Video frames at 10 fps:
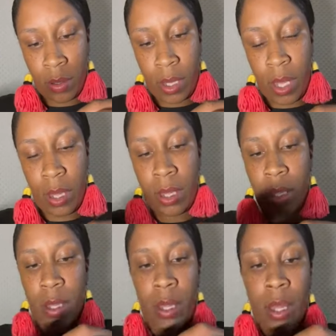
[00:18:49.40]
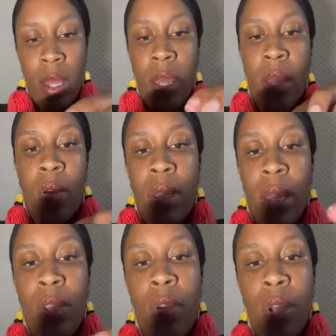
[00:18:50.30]
Okay?
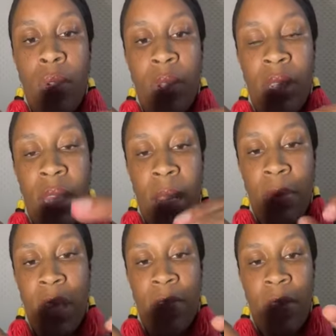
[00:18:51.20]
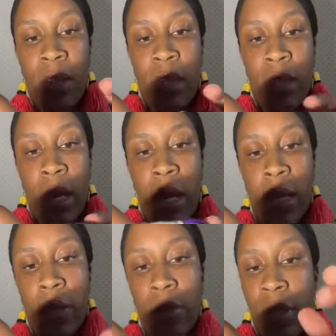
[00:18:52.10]
Okay, you're gonna do the same thing for this
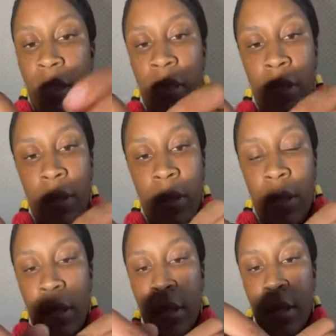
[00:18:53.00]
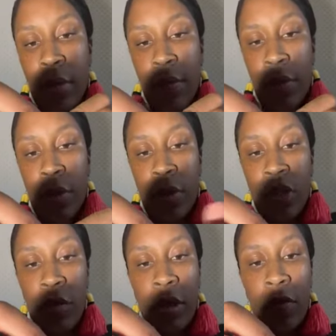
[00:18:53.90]
side. You just pull the
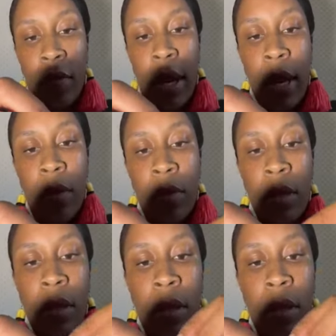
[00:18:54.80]
string around,